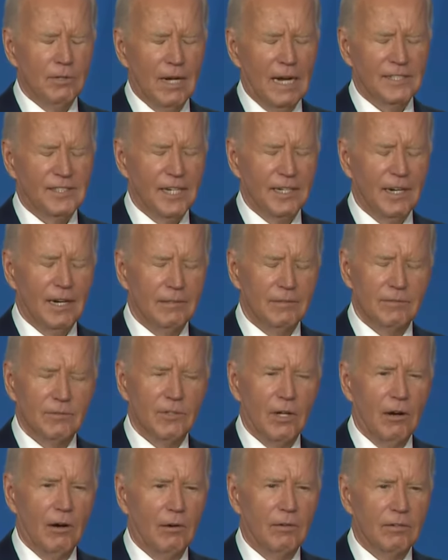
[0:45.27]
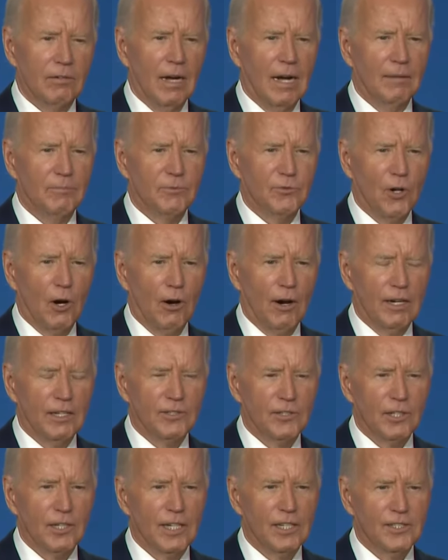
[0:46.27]
I said, oh, no, I'm sorry,
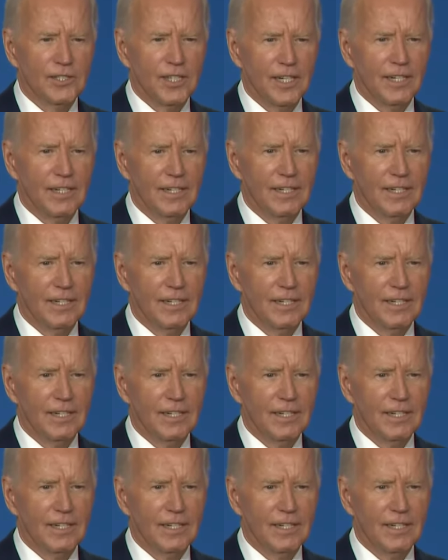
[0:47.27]
Zelensky.